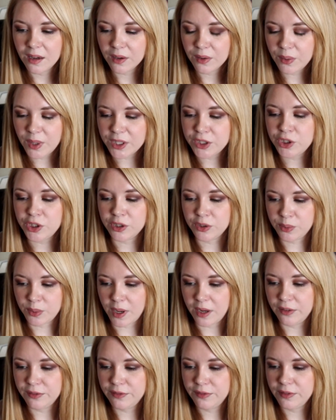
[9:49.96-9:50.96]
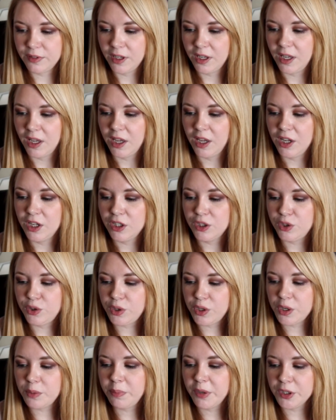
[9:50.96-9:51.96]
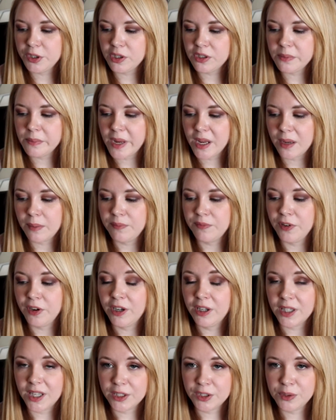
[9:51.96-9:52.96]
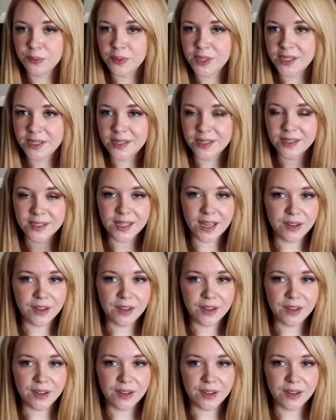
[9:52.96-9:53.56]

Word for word: Question 12. Do you purchase makeup for collector reasons?